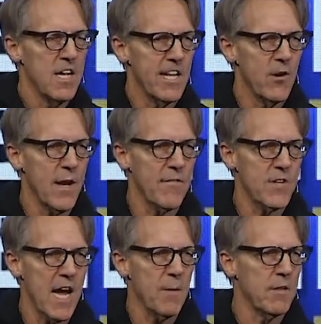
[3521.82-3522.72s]
you don't have
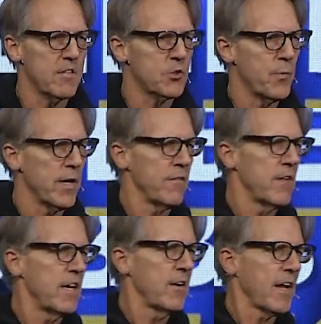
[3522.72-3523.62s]
time in the spring of
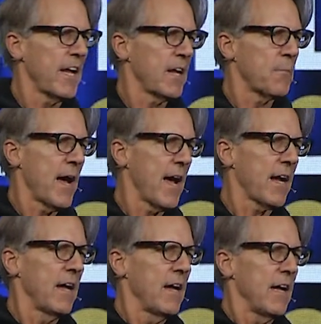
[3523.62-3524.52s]
the year to kick
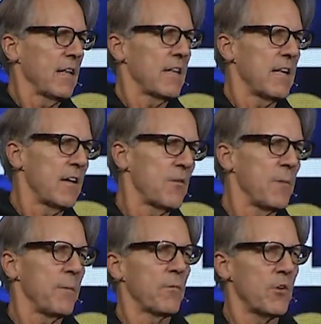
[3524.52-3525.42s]
back and let the other
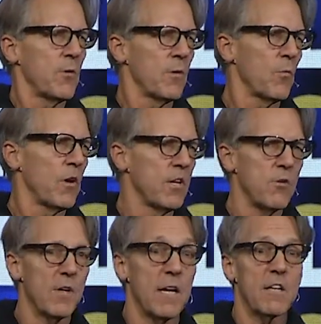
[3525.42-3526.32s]
people do it while
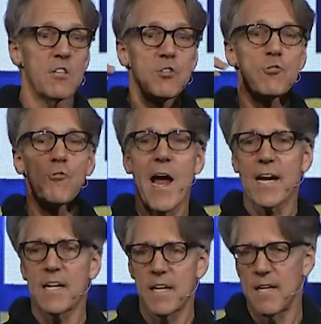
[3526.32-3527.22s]
you get
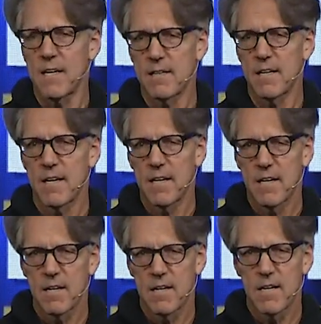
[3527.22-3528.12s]
distracted
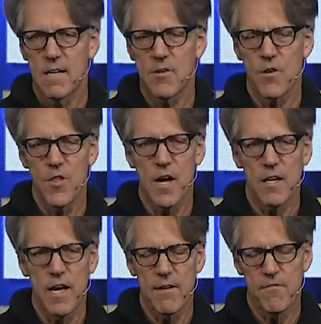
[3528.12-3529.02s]
in your
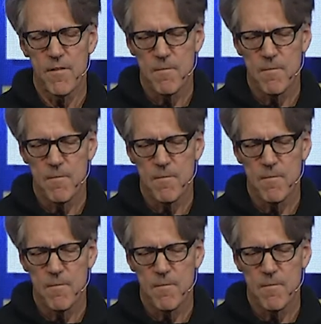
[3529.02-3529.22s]
thought life.